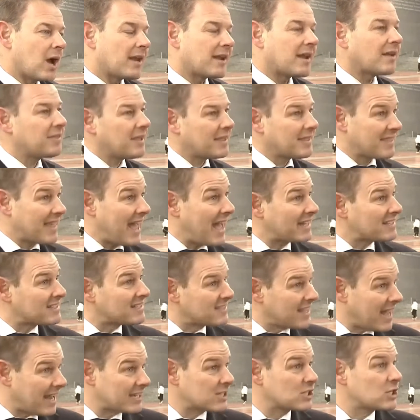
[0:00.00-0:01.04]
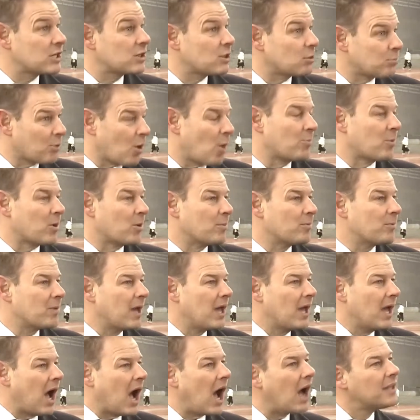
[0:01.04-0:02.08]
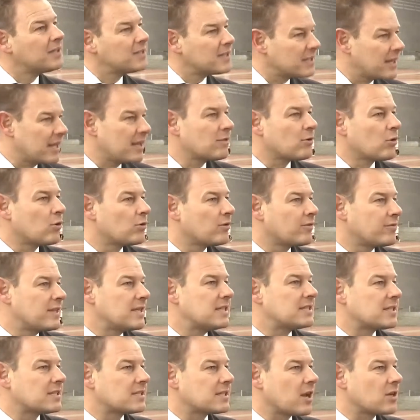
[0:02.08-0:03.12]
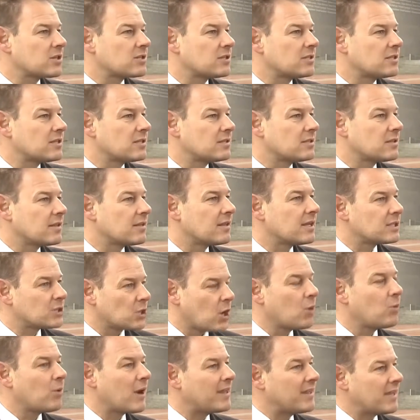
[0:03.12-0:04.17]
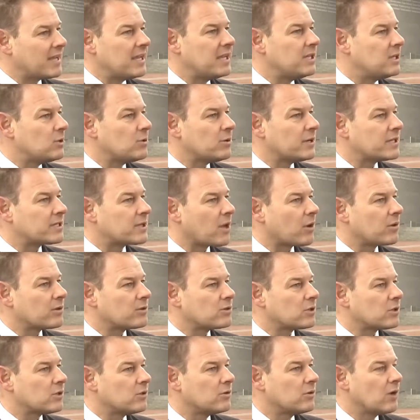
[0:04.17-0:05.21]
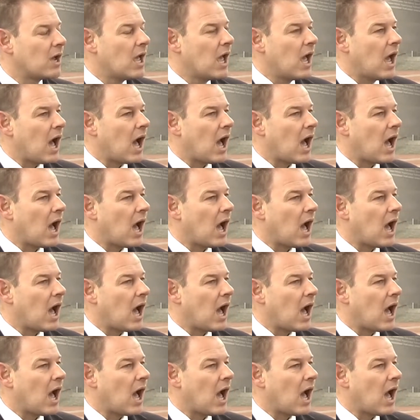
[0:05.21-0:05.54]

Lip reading: And I think that's actually the problem underneath all of these discussions, is that there's no way the EU is going to